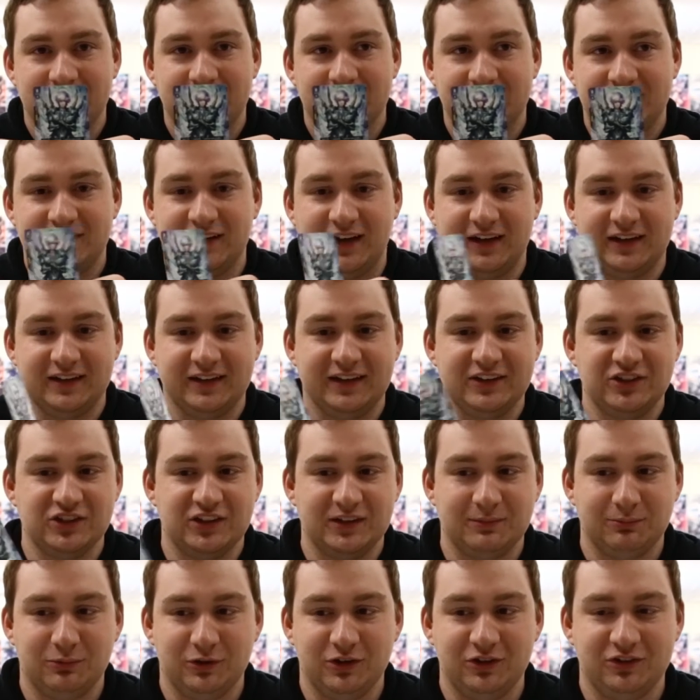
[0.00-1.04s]
Starting Legend
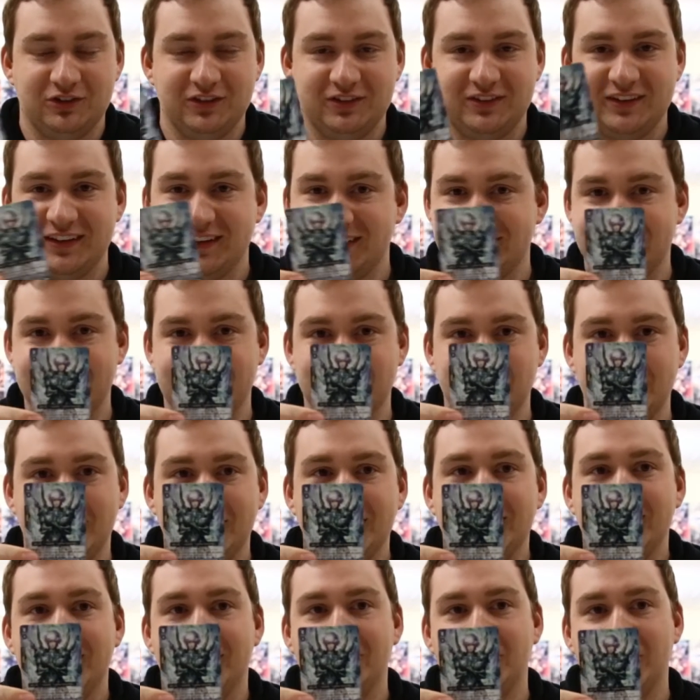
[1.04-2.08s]
Ambrosius, yeah, that's him.
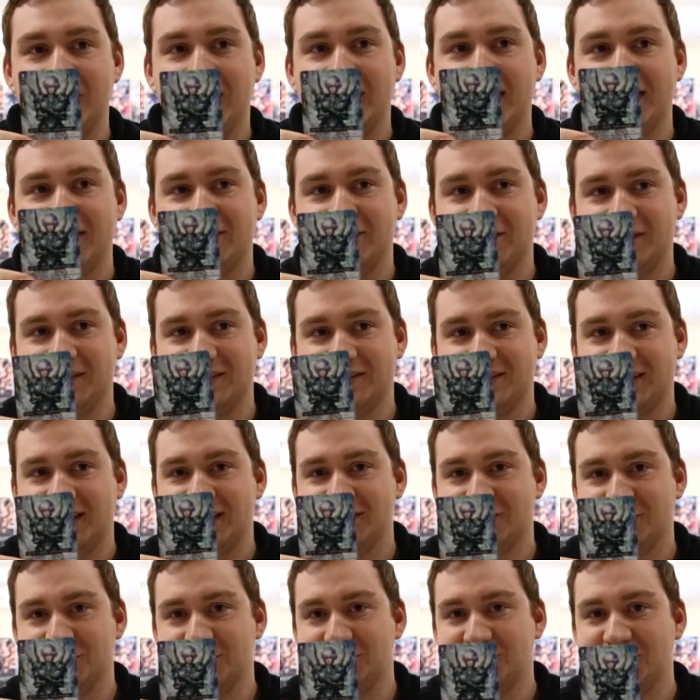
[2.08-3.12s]
Alright, so this
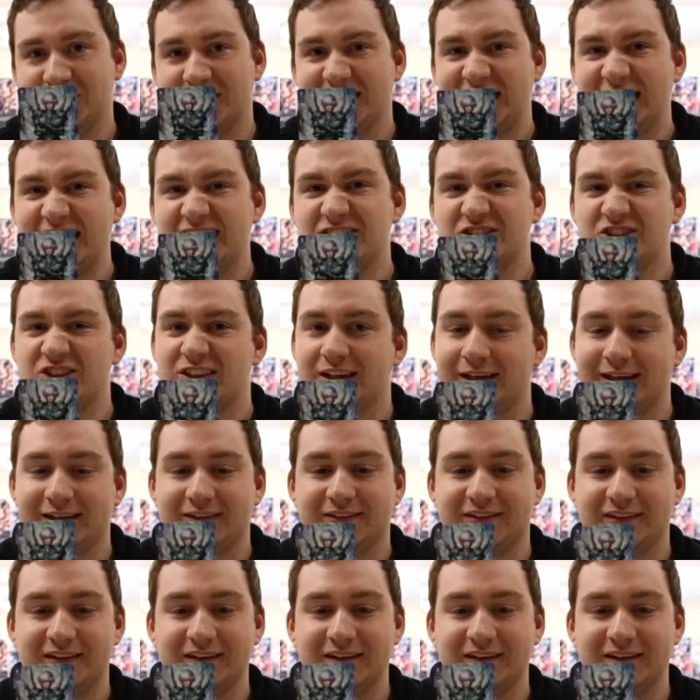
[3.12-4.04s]
guy's good for your Legion decks.